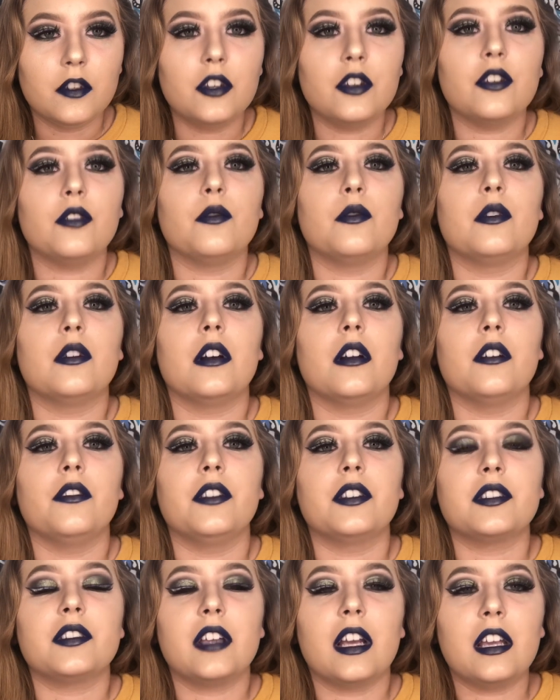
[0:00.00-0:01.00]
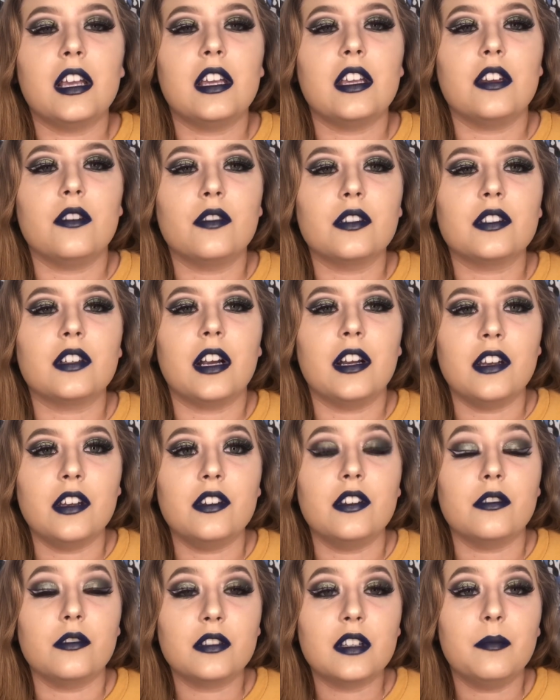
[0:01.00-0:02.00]
The second you decide to
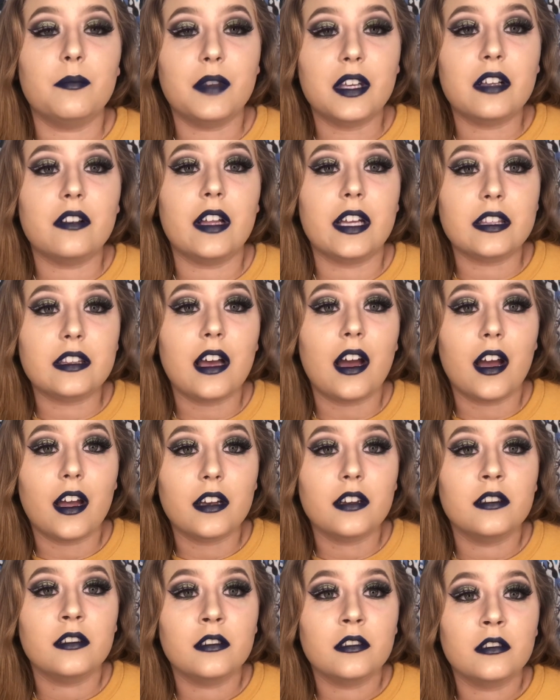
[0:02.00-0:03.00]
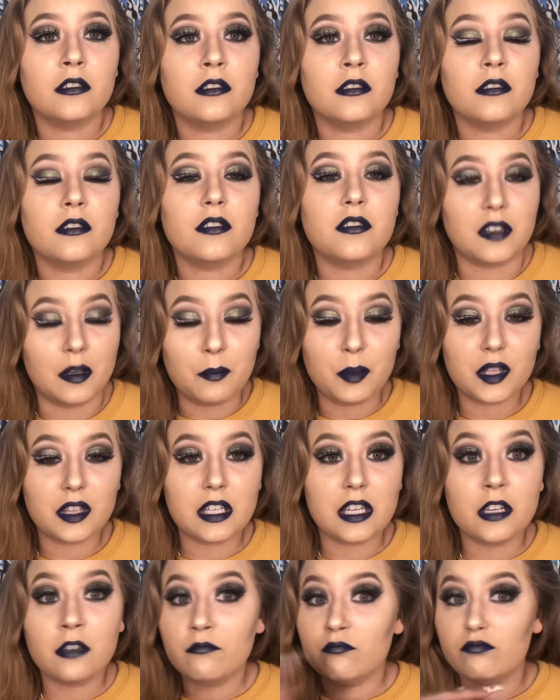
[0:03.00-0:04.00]
do something like that,
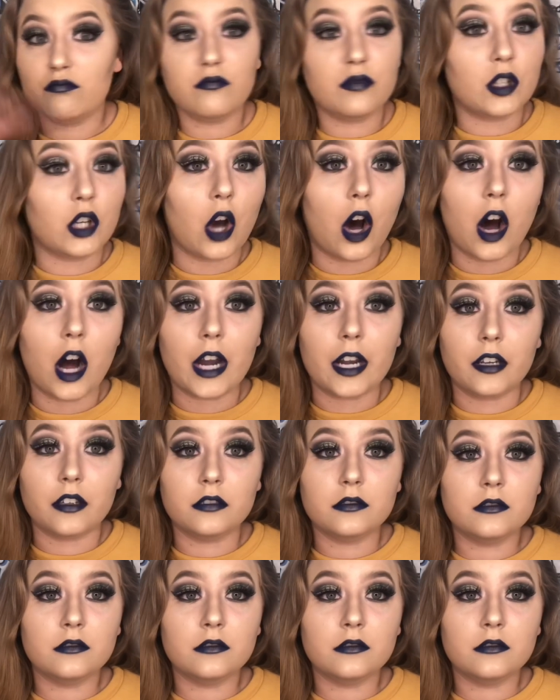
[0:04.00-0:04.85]
sympathy, gone.